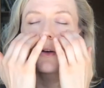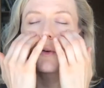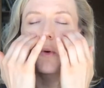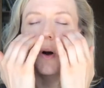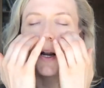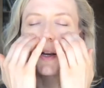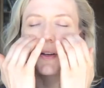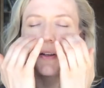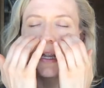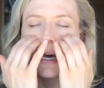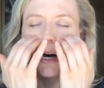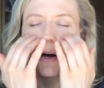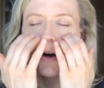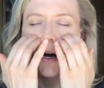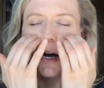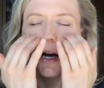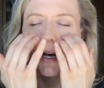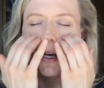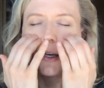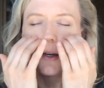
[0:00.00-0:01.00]
Right now
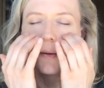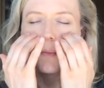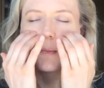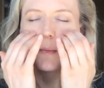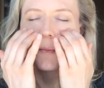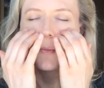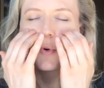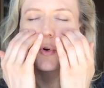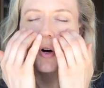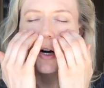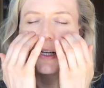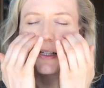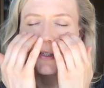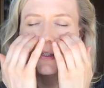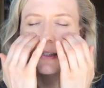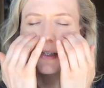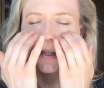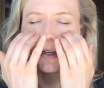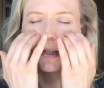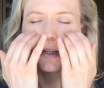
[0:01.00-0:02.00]
I am
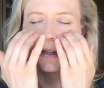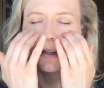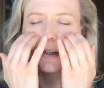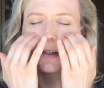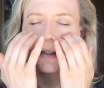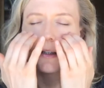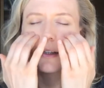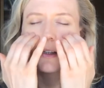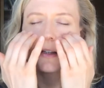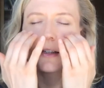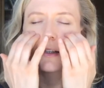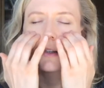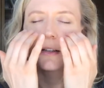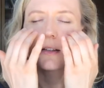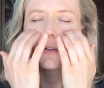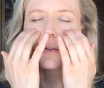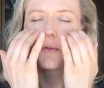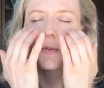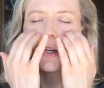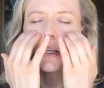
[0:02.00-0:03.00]
pressing
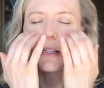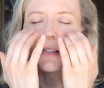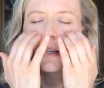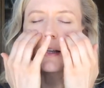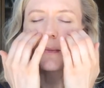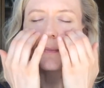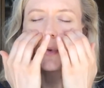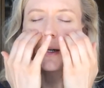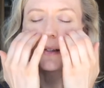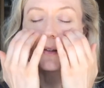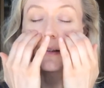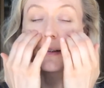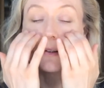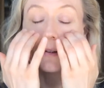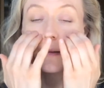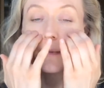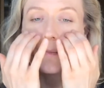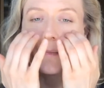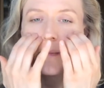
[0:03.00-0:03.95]
the reset button.